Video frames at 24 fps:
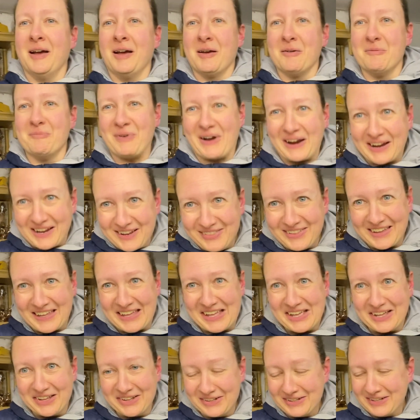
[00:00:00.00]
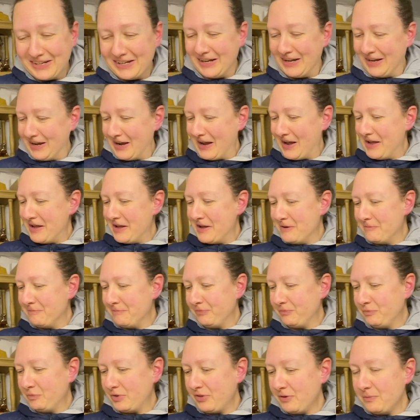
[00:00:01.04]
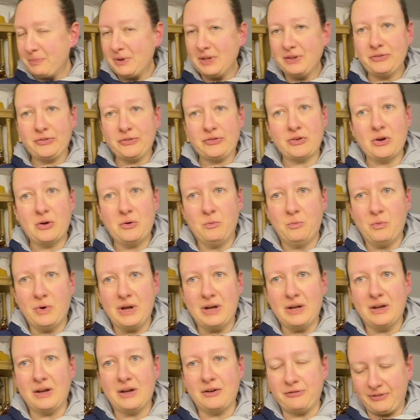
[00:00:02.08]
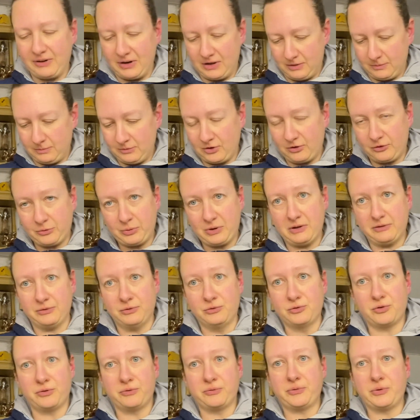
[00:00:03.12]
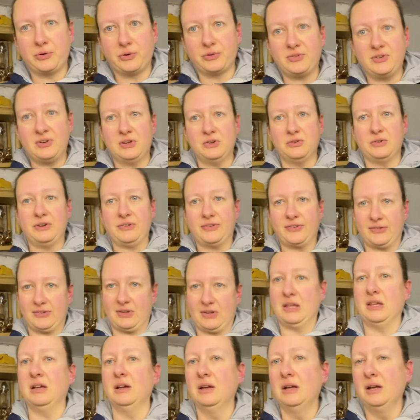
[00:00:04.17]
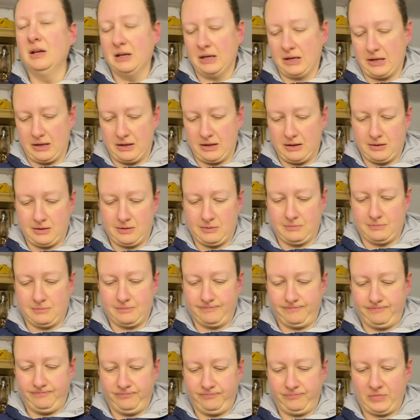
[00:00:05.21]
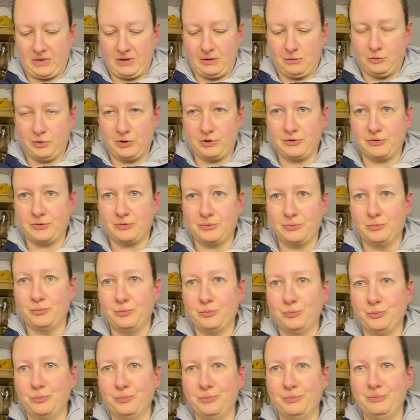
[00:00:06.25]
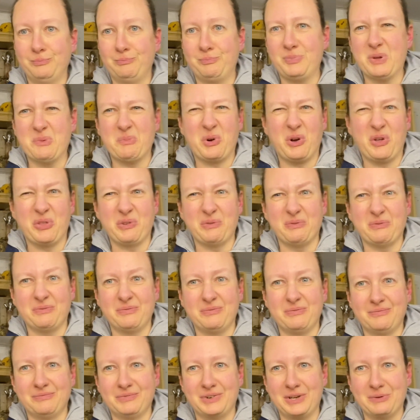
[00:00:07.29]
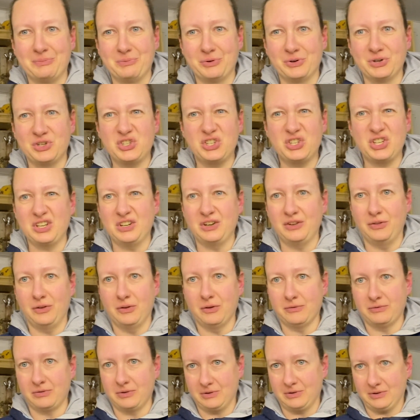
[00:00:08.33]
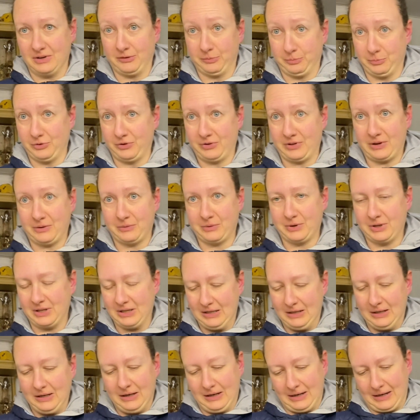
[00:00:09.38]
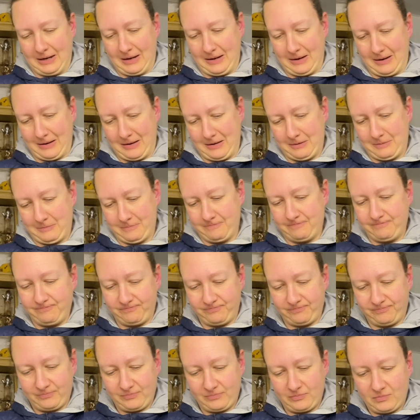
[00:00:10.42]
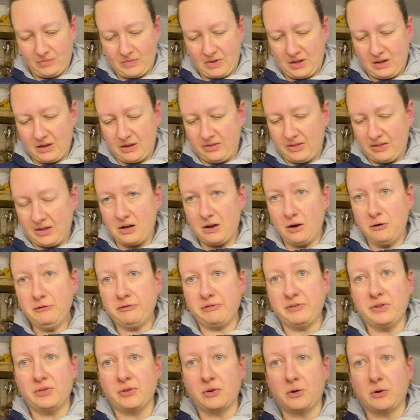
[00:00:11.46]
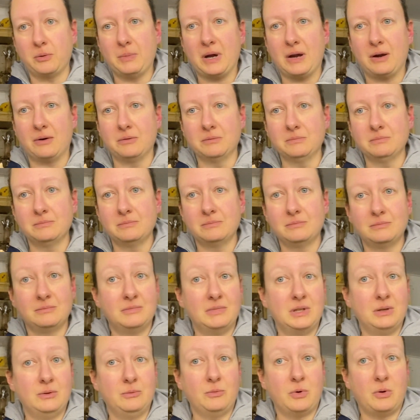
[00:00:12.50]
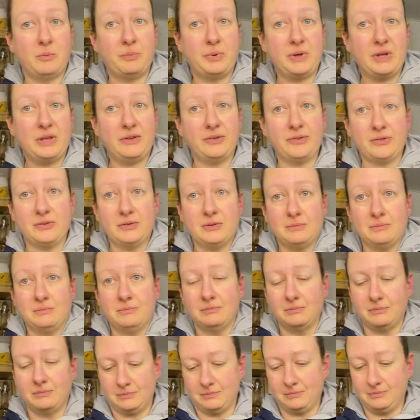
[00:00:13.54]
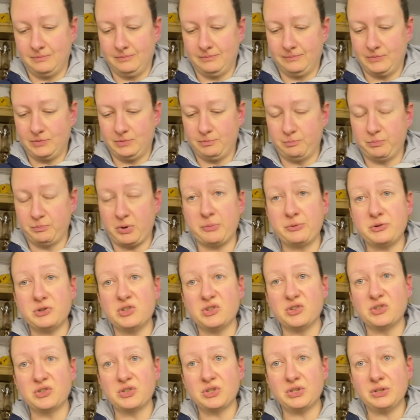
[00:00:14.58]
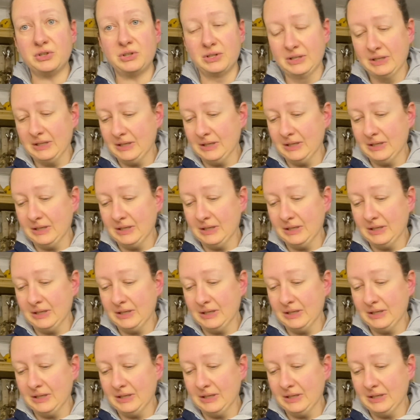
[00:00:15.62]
back in the kiln. With it being stoneware, I fire them to 1240 degrees C, which a bit more than when you put a chicken in the oven, let's put it that way. And then hopefully they come out in one piece and Bob's your uncle.